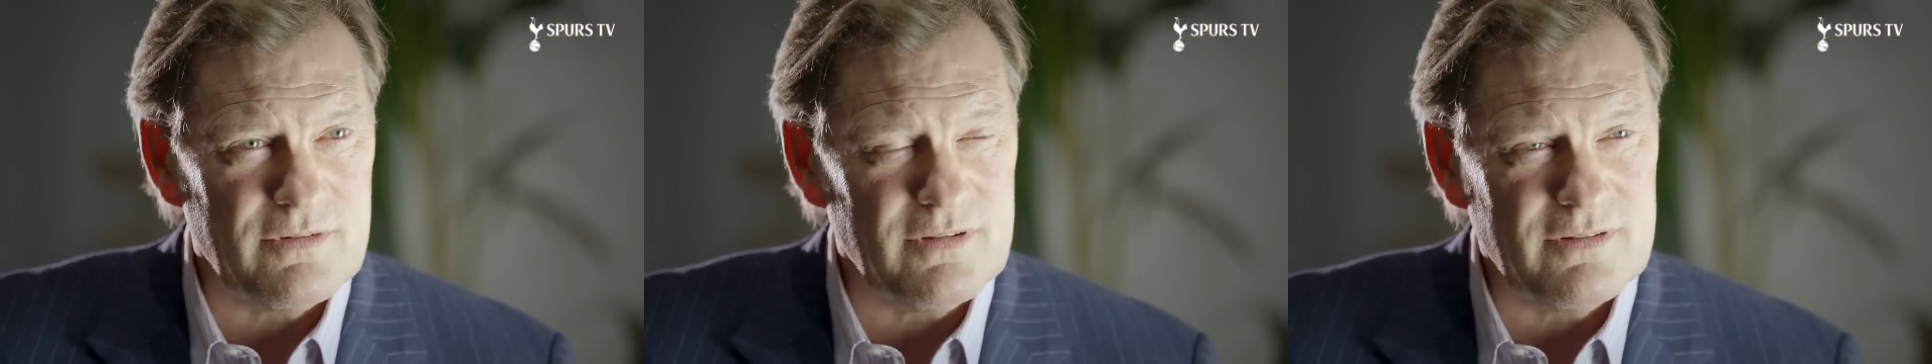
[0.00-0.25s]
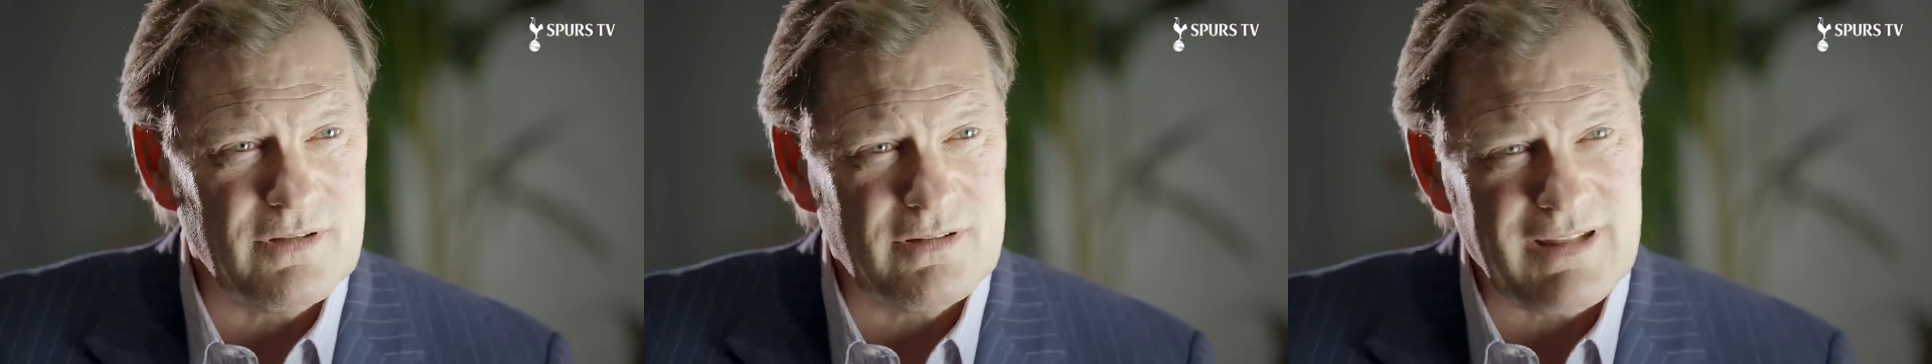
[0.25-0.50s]

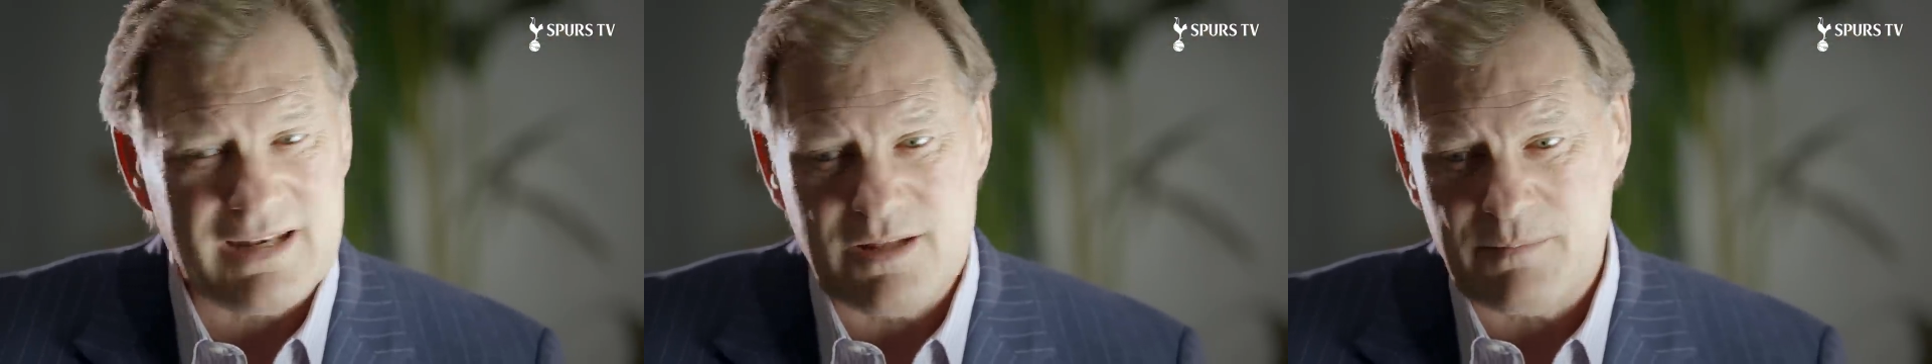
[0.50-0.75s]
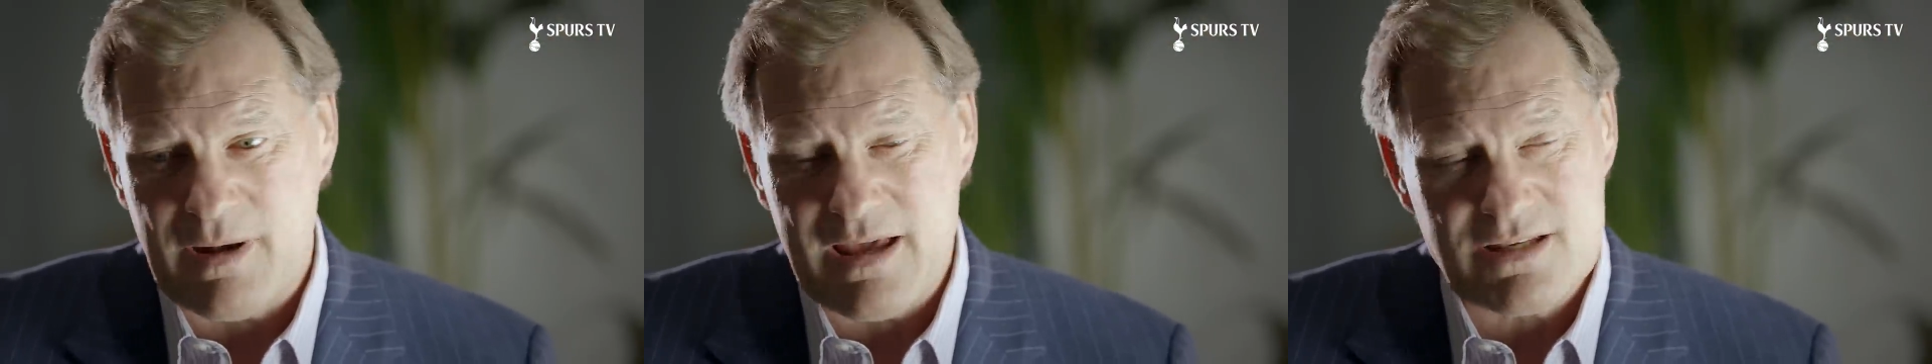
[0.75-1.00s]
and, and
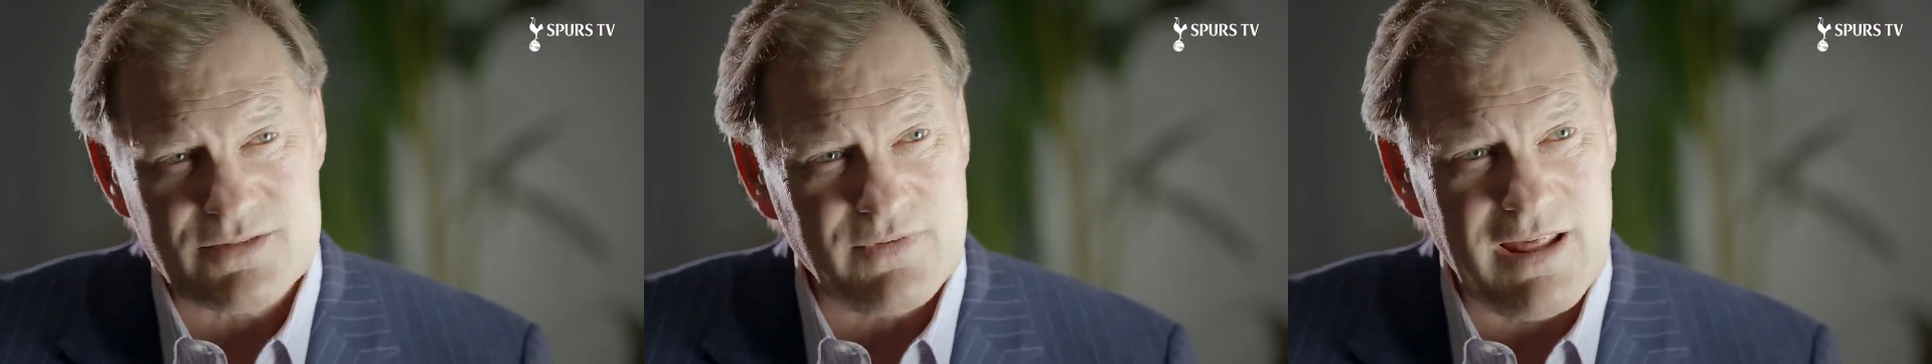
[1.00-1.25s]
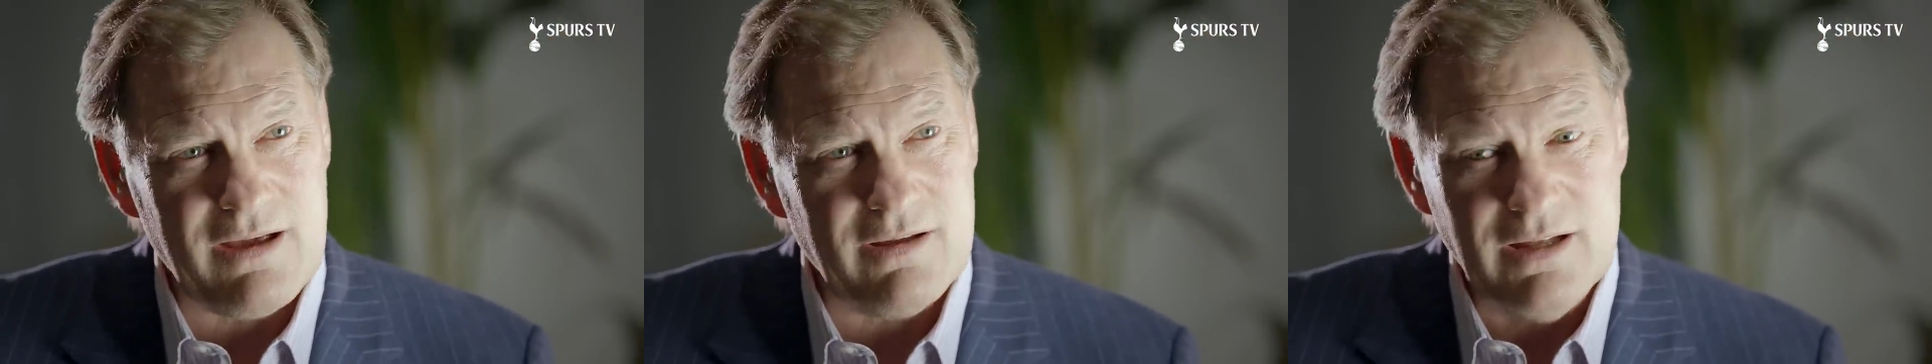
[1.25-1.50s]
Danny
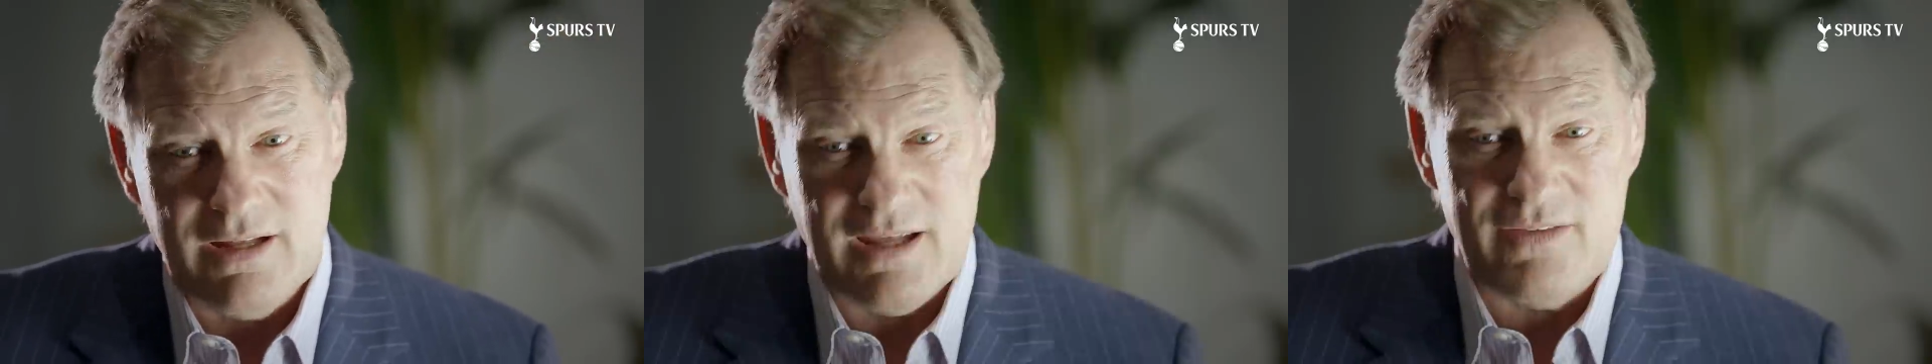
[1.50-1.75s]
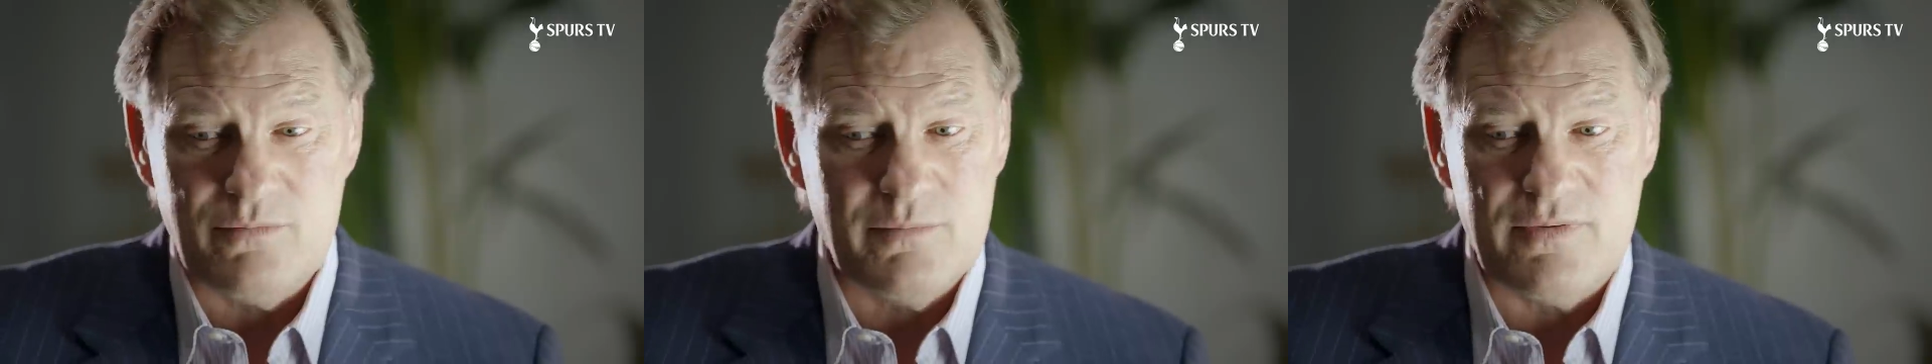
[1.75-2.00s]
Blanchflower,
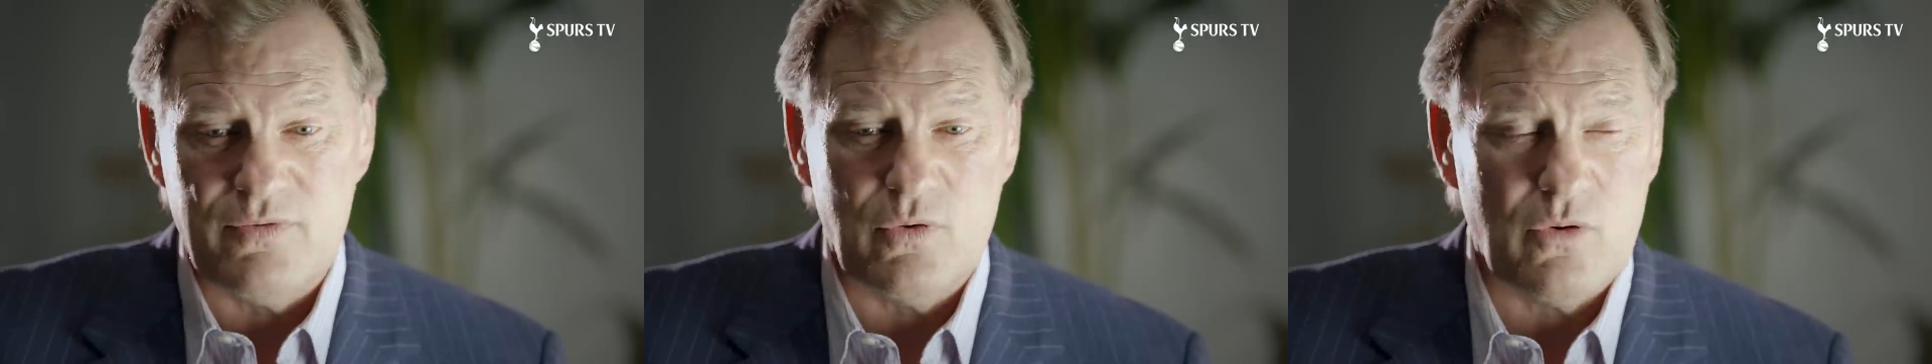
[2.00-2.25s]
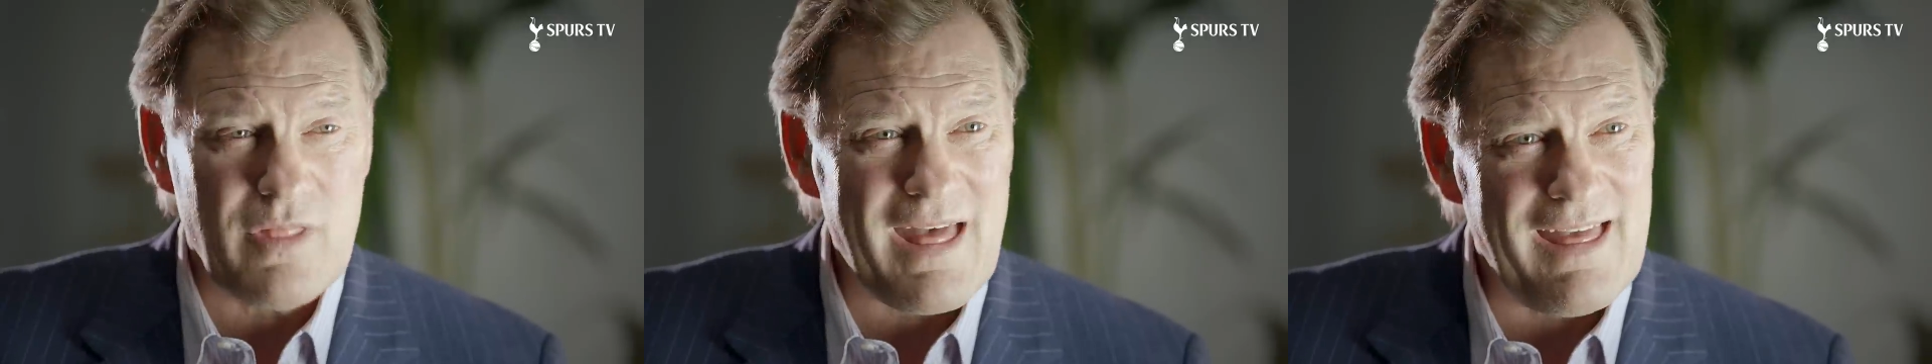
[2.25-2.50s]
even
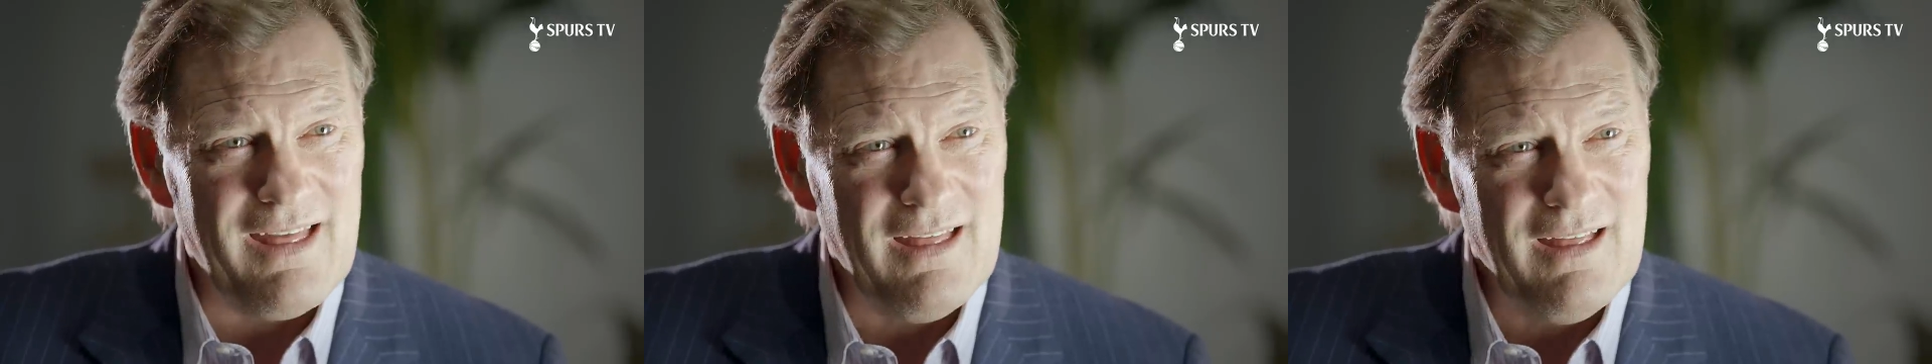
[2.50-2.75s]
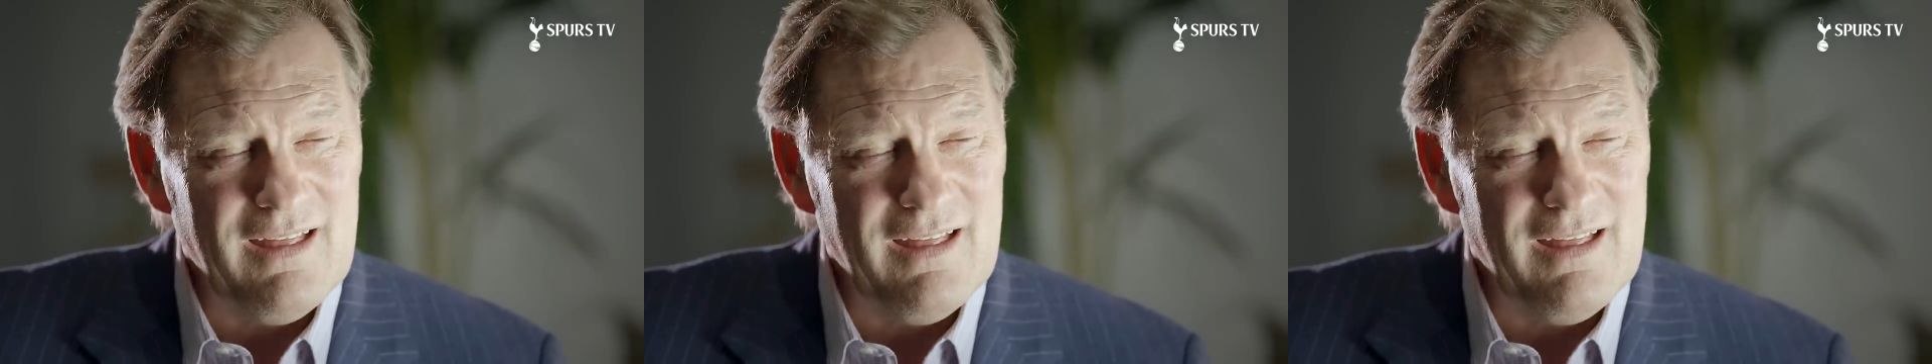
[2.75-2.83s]
before that,